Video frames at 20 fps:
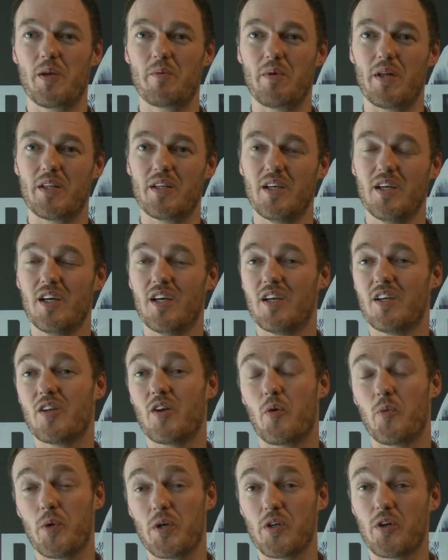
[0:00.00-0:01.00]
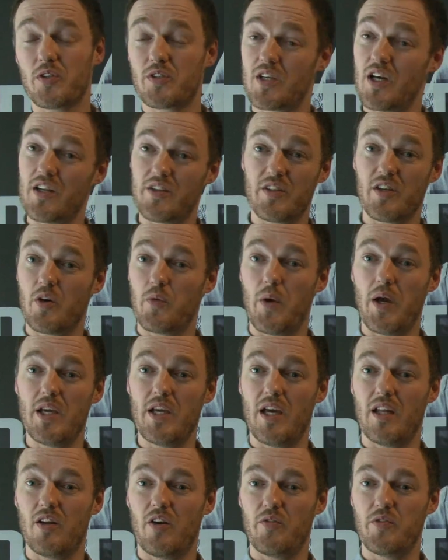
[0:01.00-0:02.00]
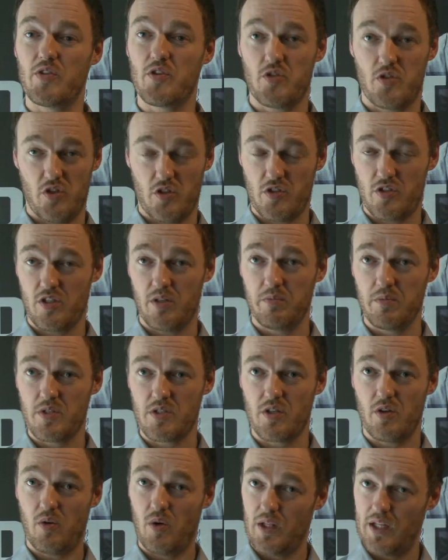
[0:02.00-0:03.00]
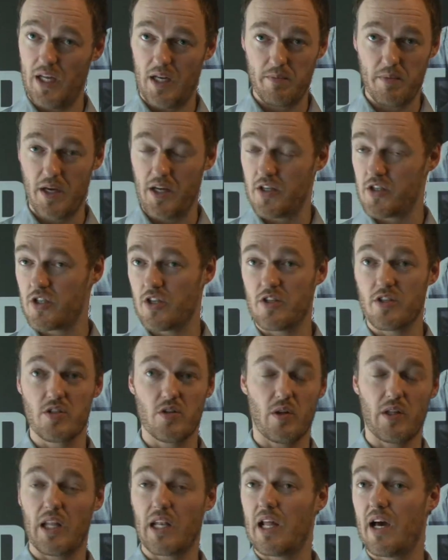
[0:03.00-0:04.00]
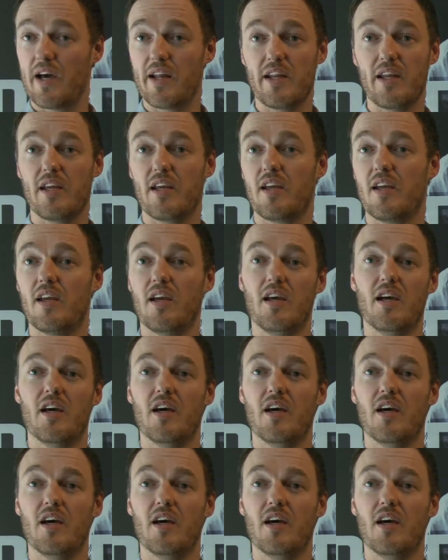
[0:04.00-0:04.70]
But we're not cutting away any of the systems, so all the animations, all the lighting,